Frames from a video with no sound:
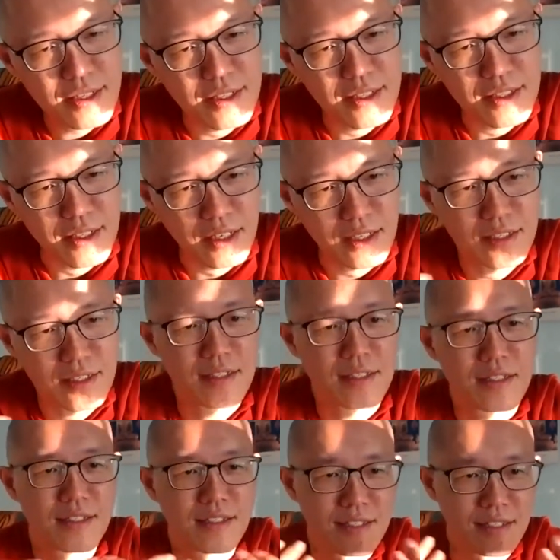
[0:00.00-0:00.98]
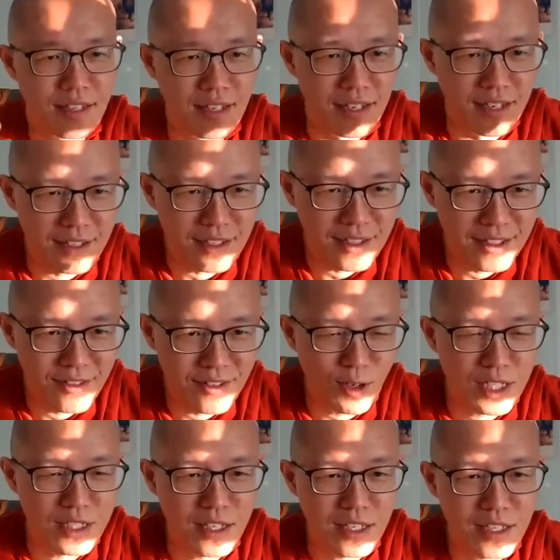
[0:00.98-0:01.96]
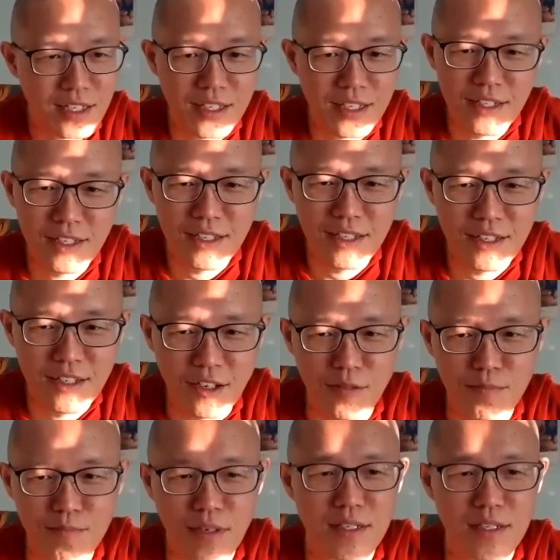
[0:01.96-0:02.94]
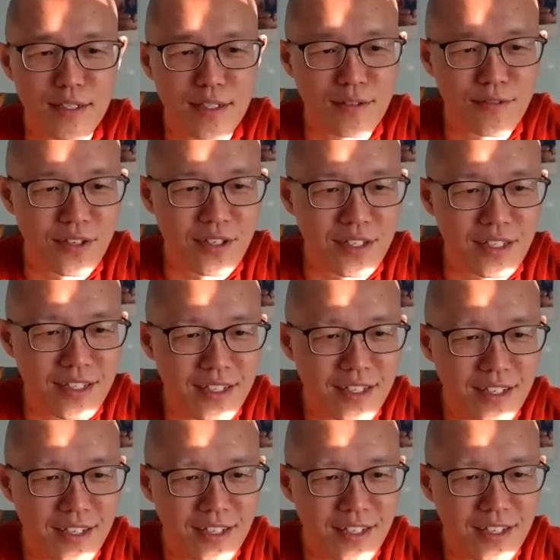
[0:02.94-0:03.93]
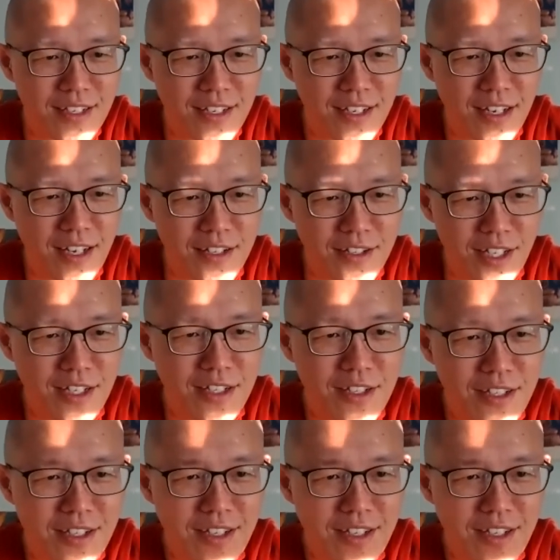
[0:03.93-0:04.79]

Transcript: then one day completely differently, and then